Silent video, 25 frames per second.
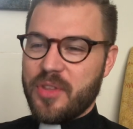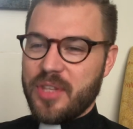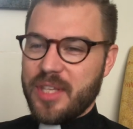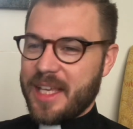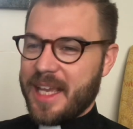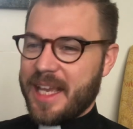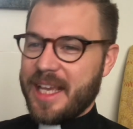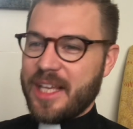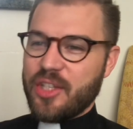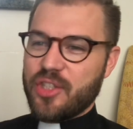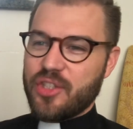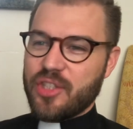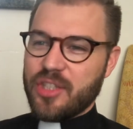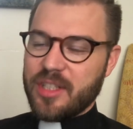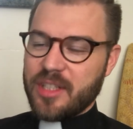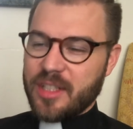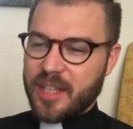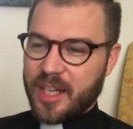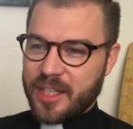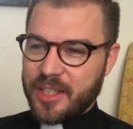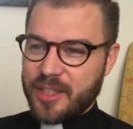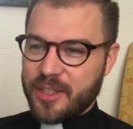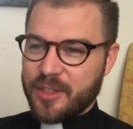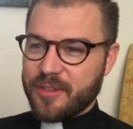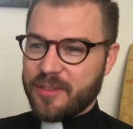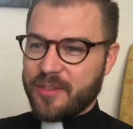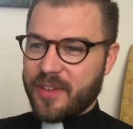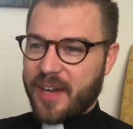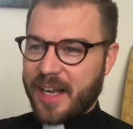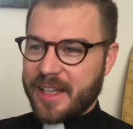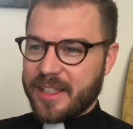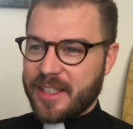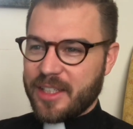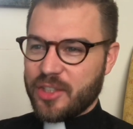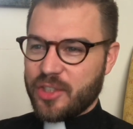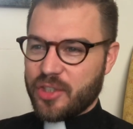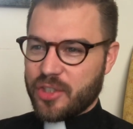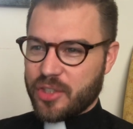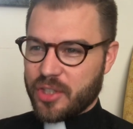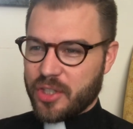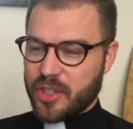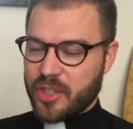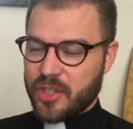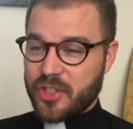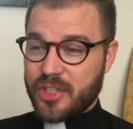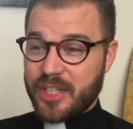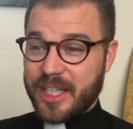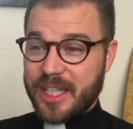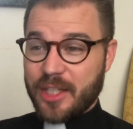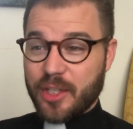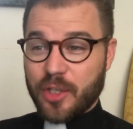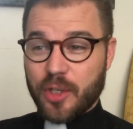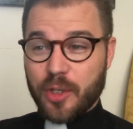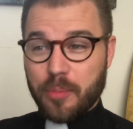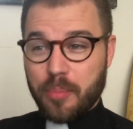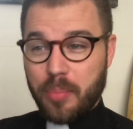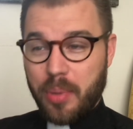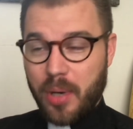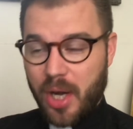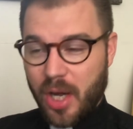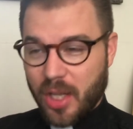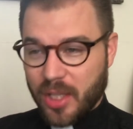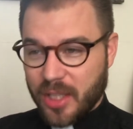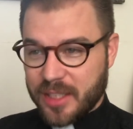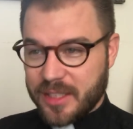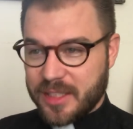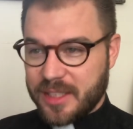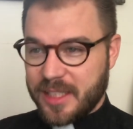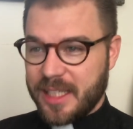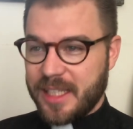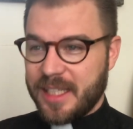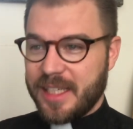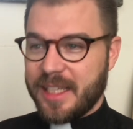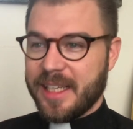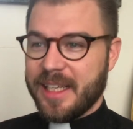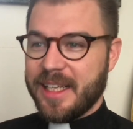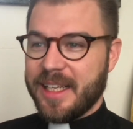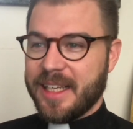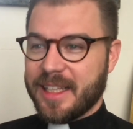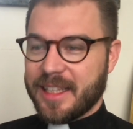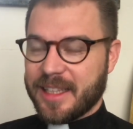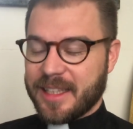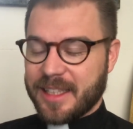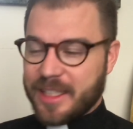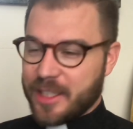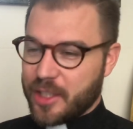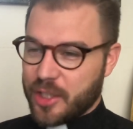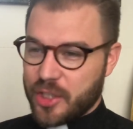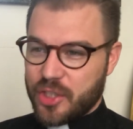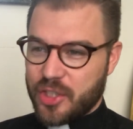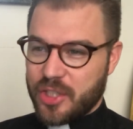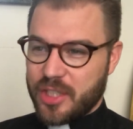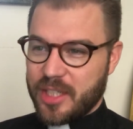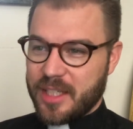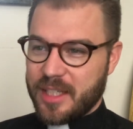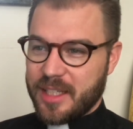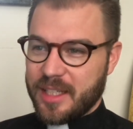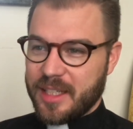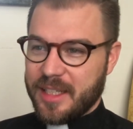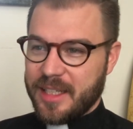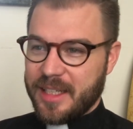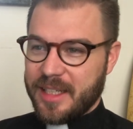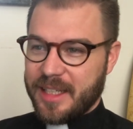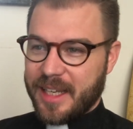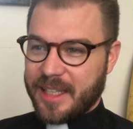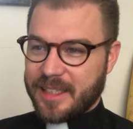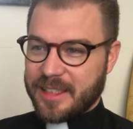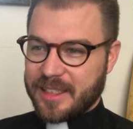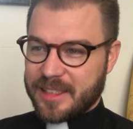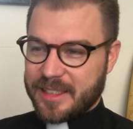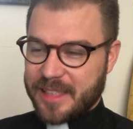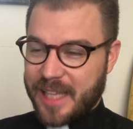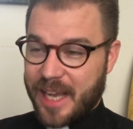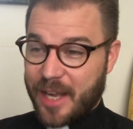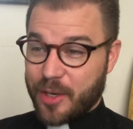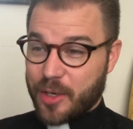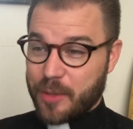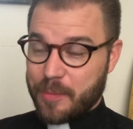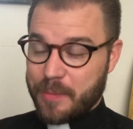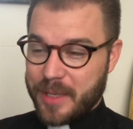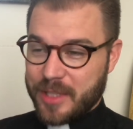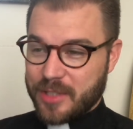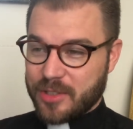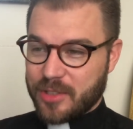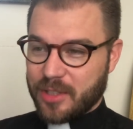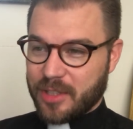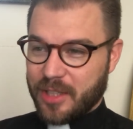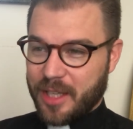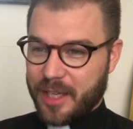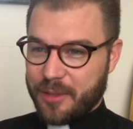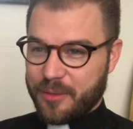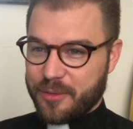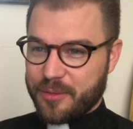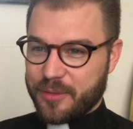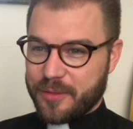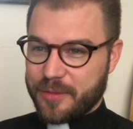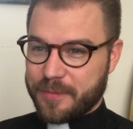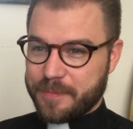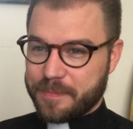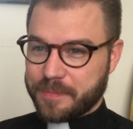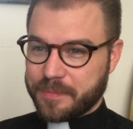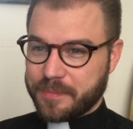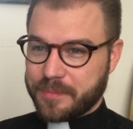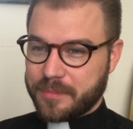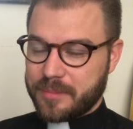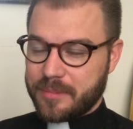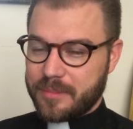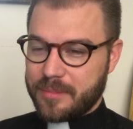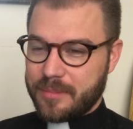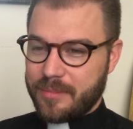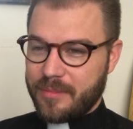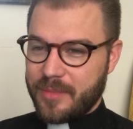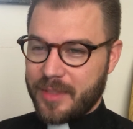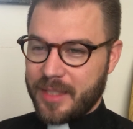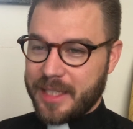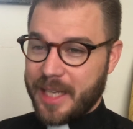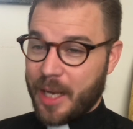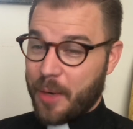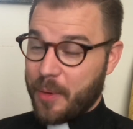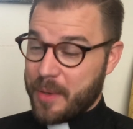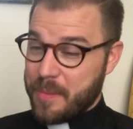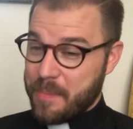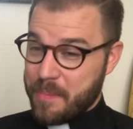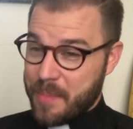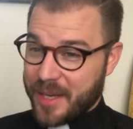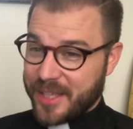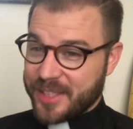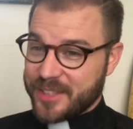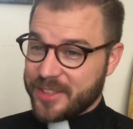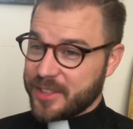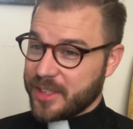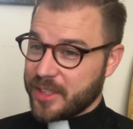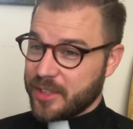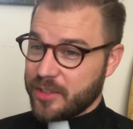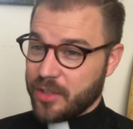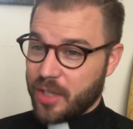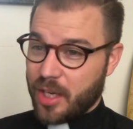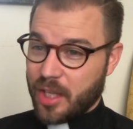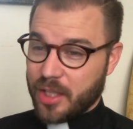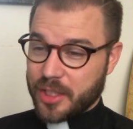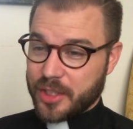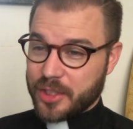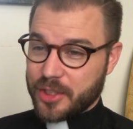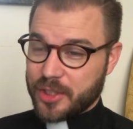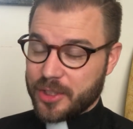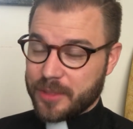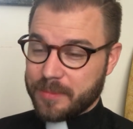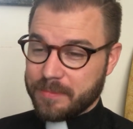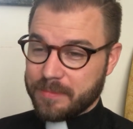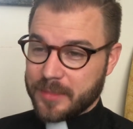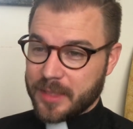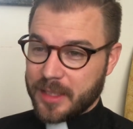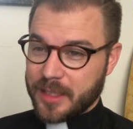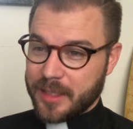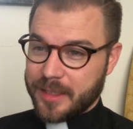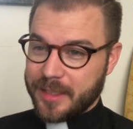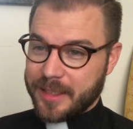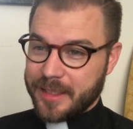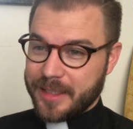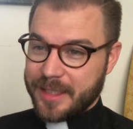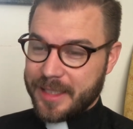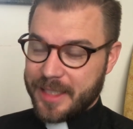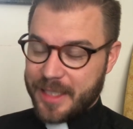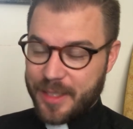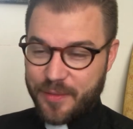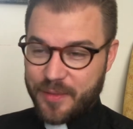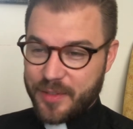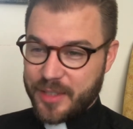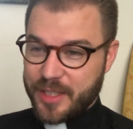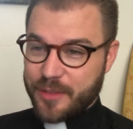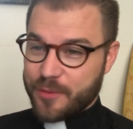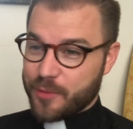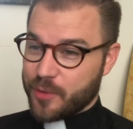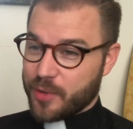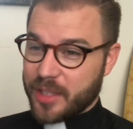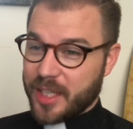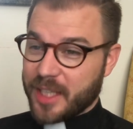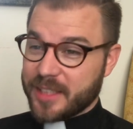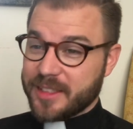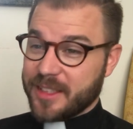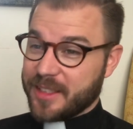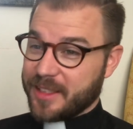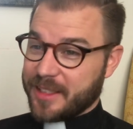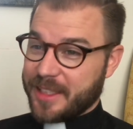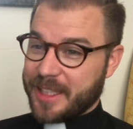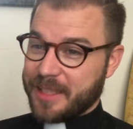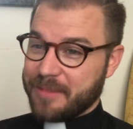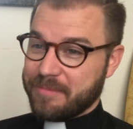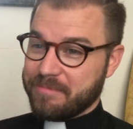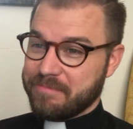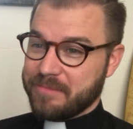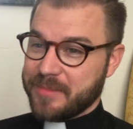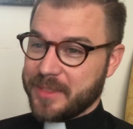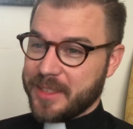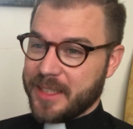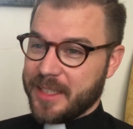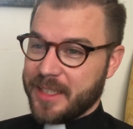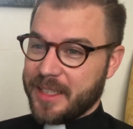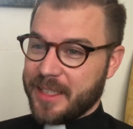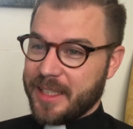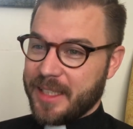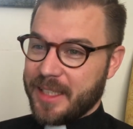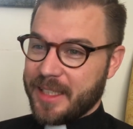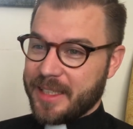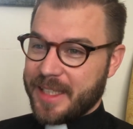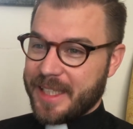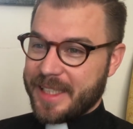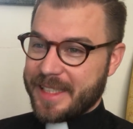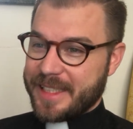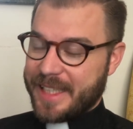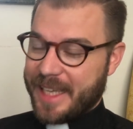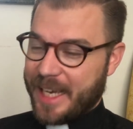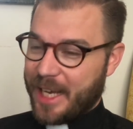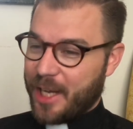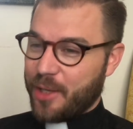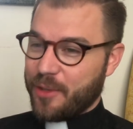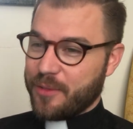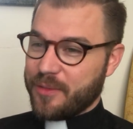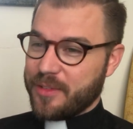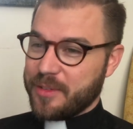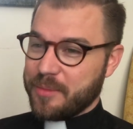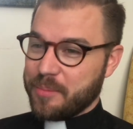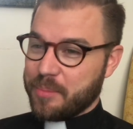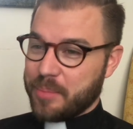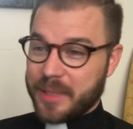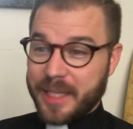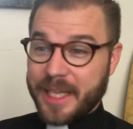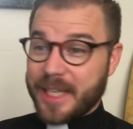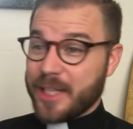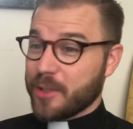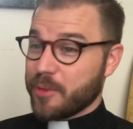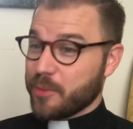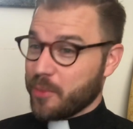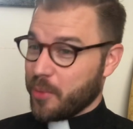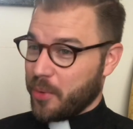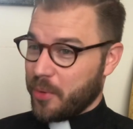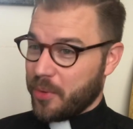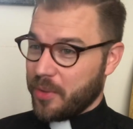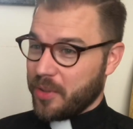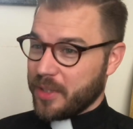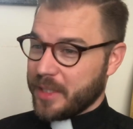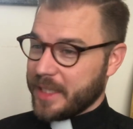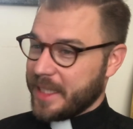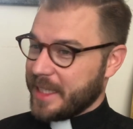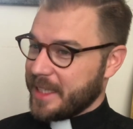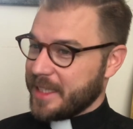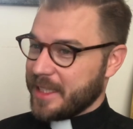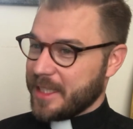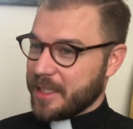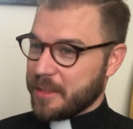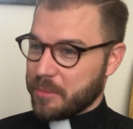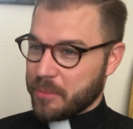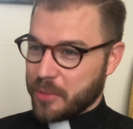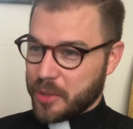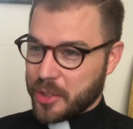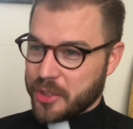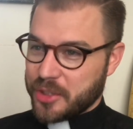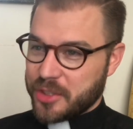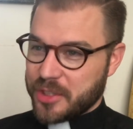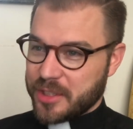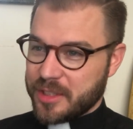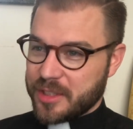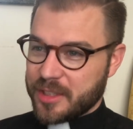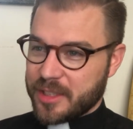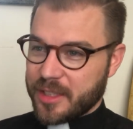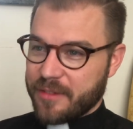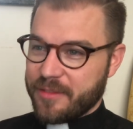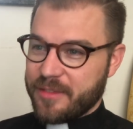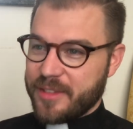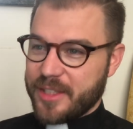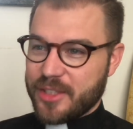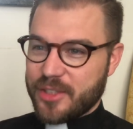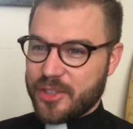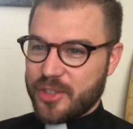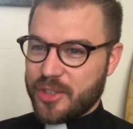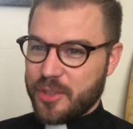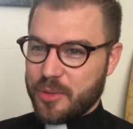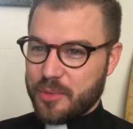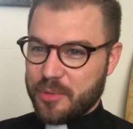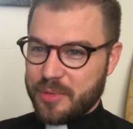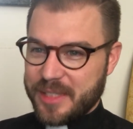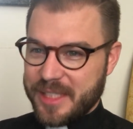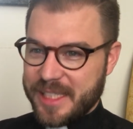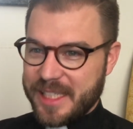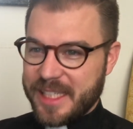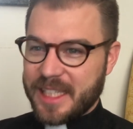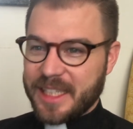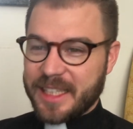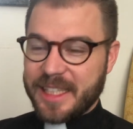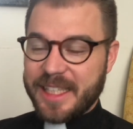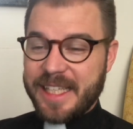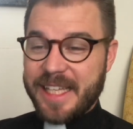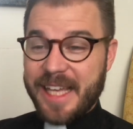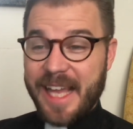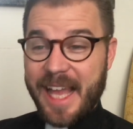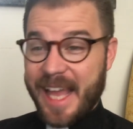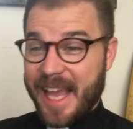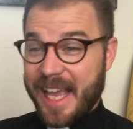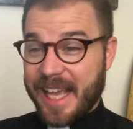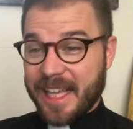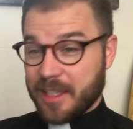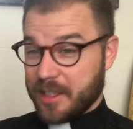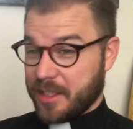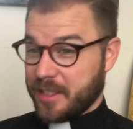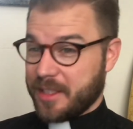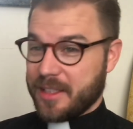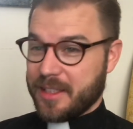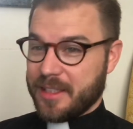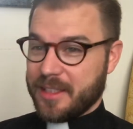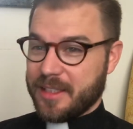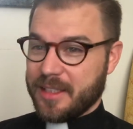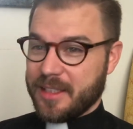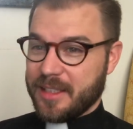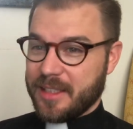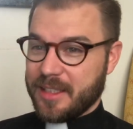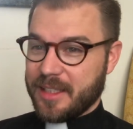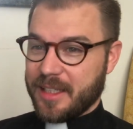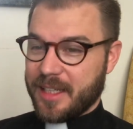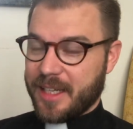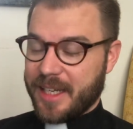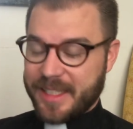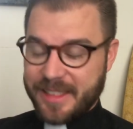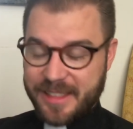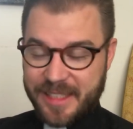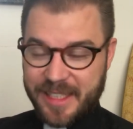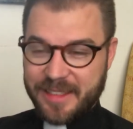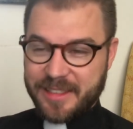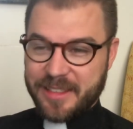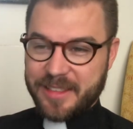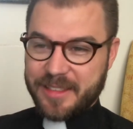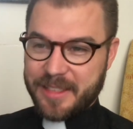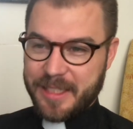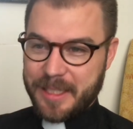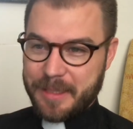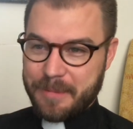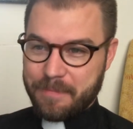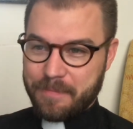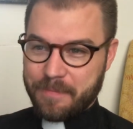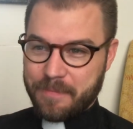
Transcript: the ancient undivided church in her polity, liturgy, and sacramental life. Now we must acknowledge, even if reluctantly, that Calvin played a role in the emergence of this uniquely Anglican identity.